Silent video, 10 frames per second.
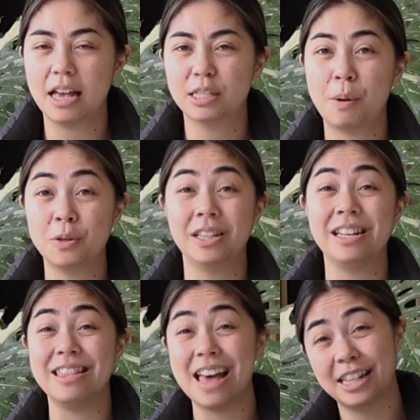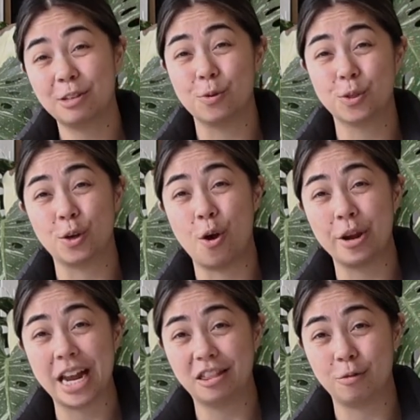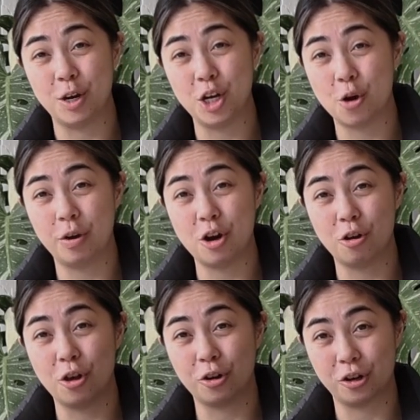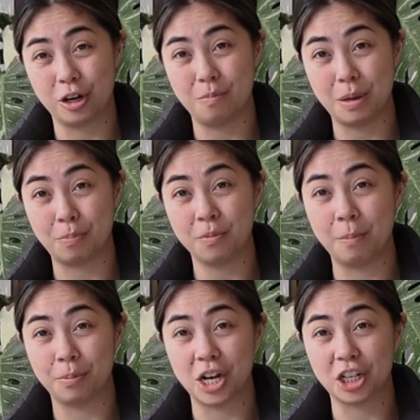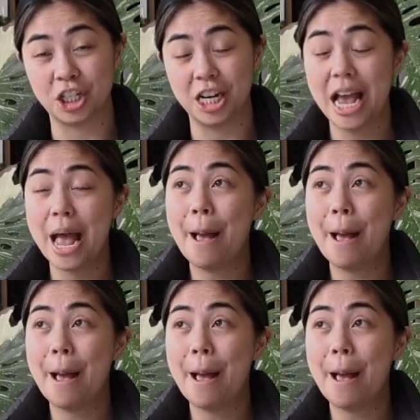Supposedly that's also going out the window and no longer going to be in production.